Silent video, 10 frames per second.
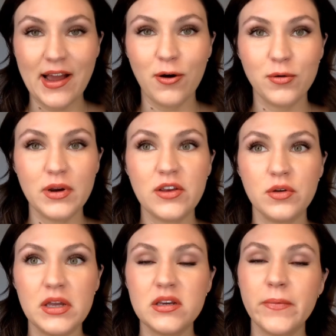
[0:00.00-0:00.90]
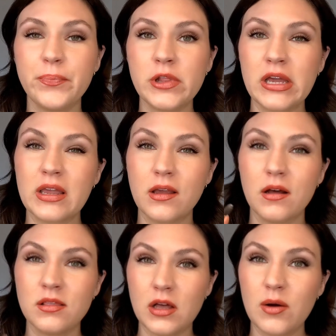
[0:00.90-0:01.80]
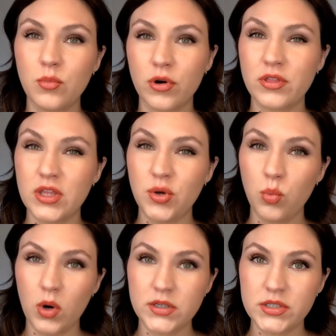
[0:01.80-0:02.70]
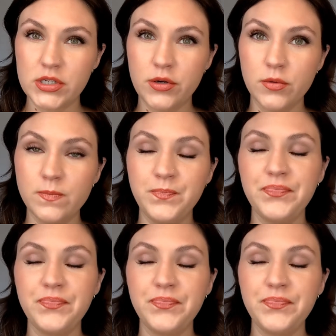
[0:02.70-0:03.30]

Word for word: out and you'll end up plucking a lot more than you want to.